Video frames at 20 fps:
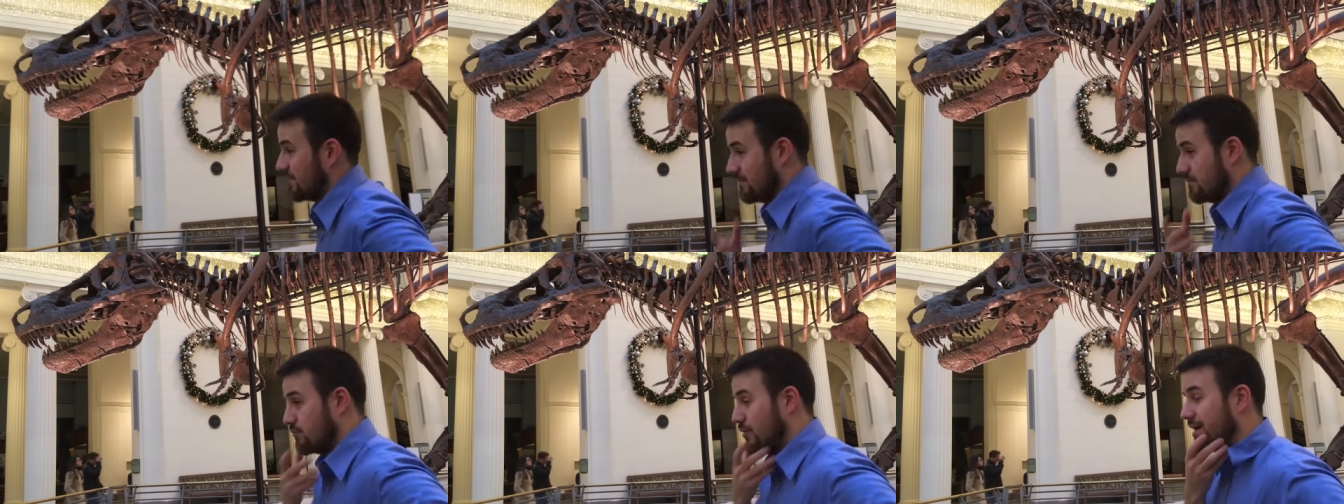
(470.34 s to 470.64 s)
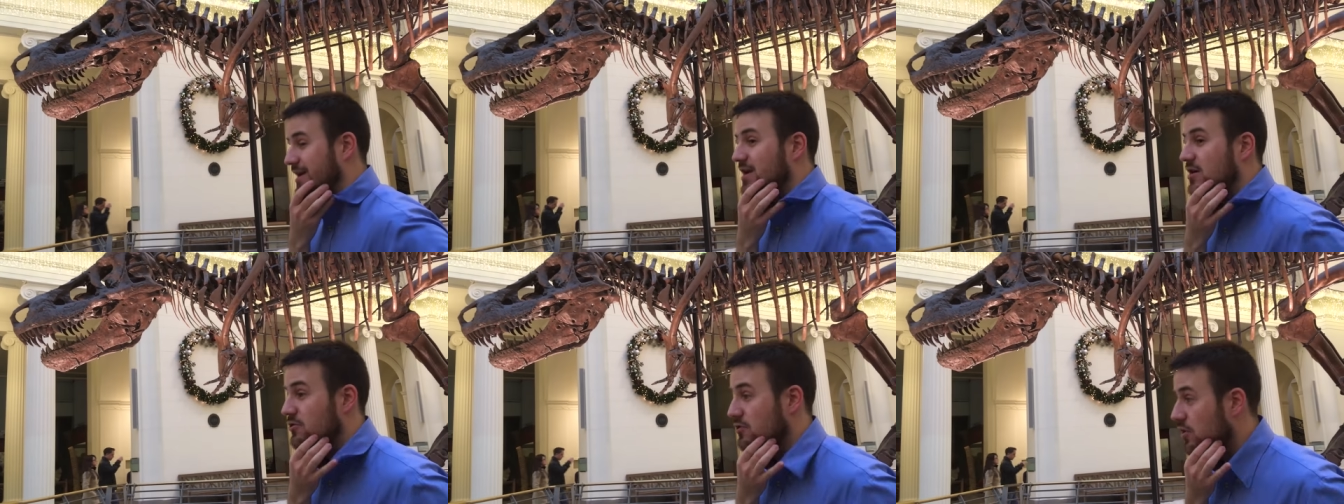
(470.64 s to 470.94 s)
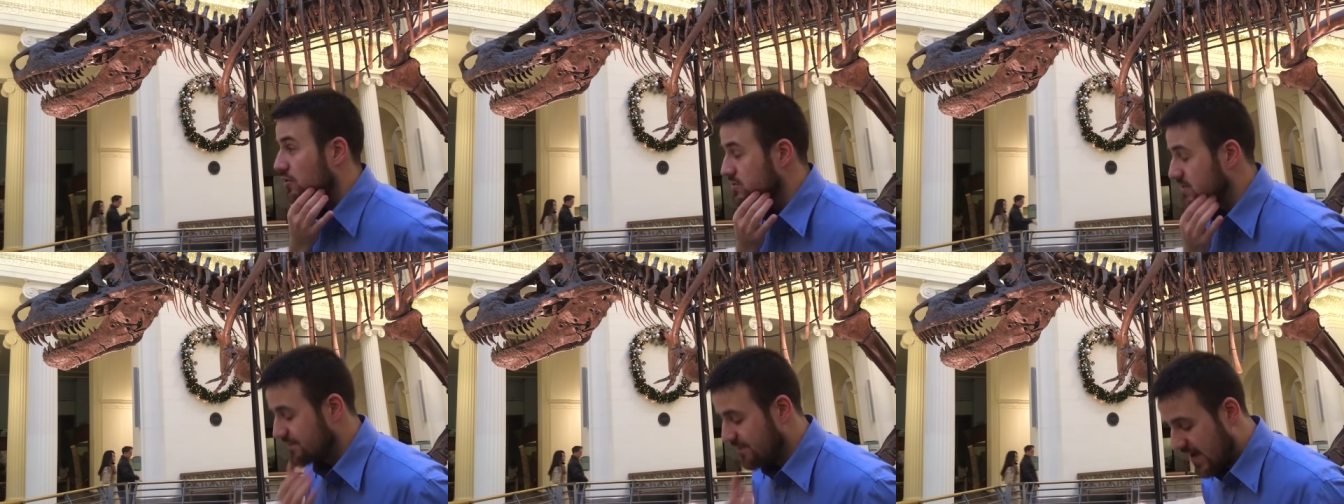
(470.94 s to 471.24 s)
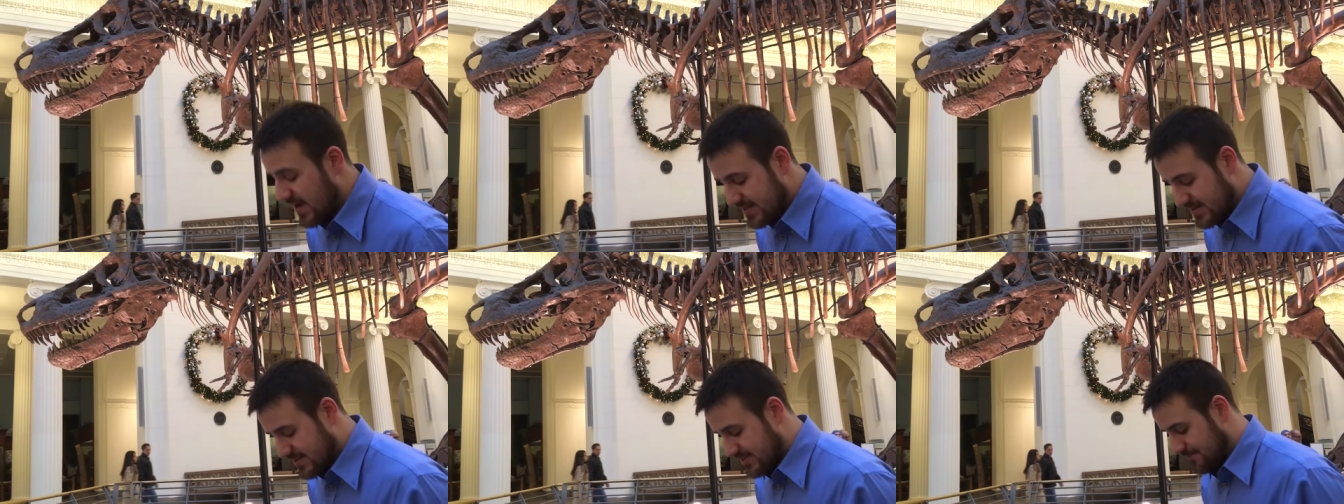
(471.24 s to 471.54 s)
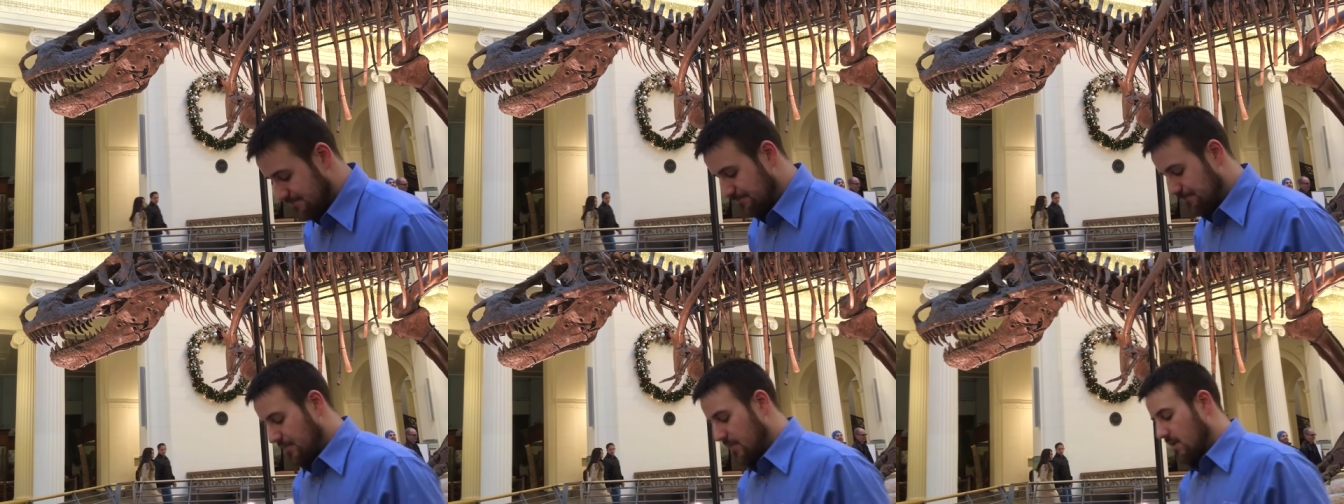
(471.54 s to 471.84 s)
of breaking her own
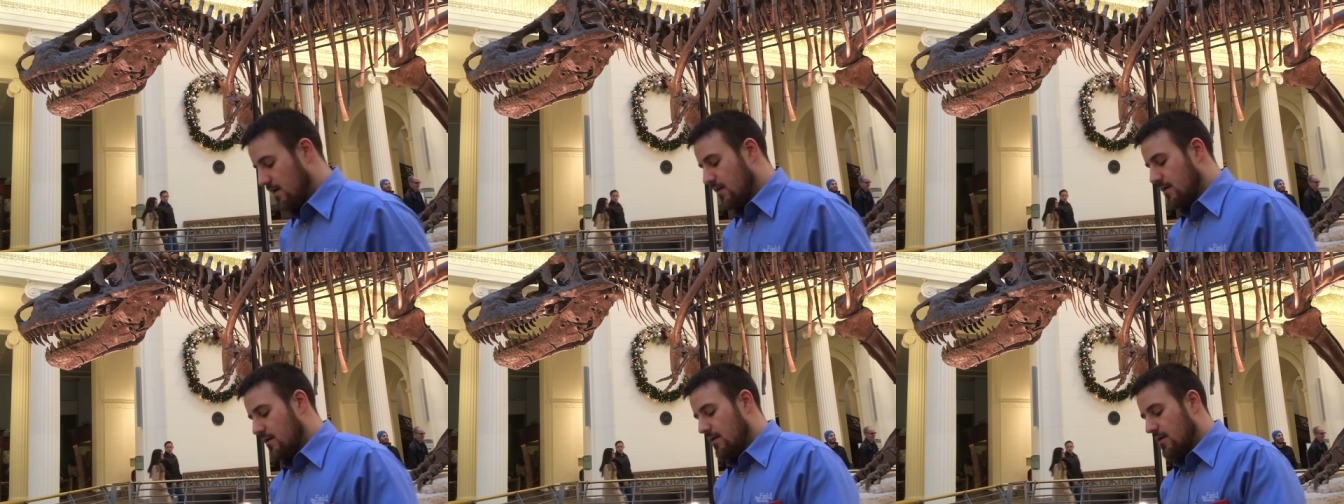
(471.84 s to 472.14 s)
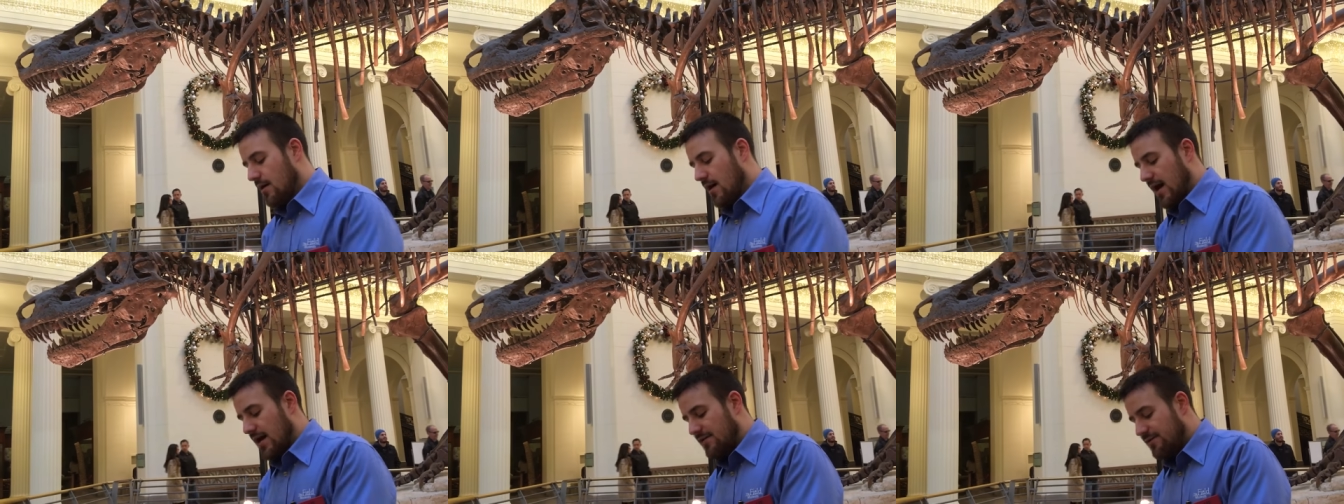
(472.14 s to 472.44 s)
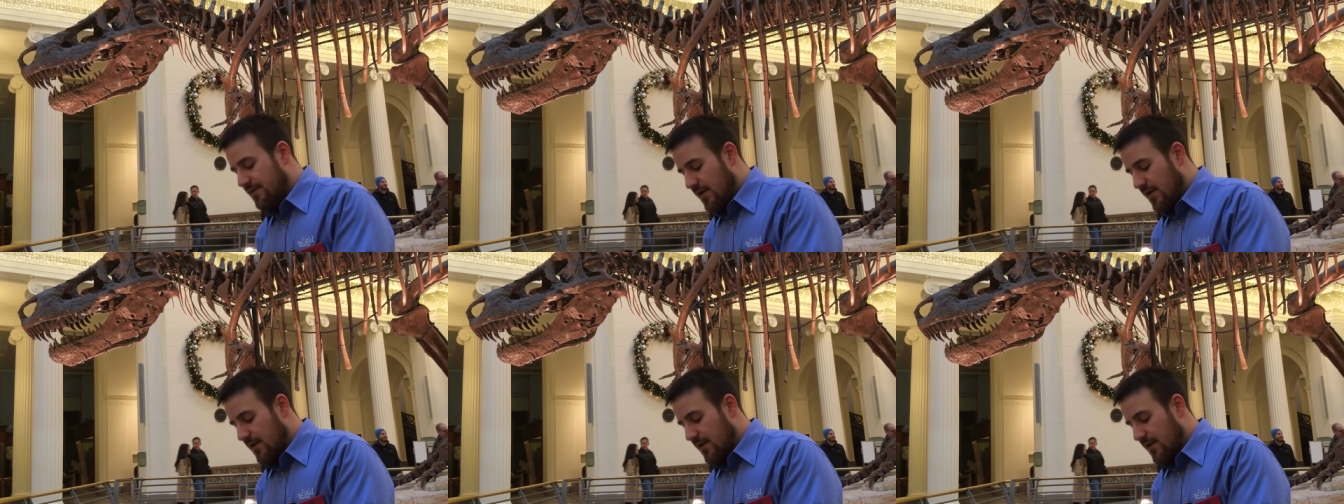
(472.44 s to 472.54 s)
face, and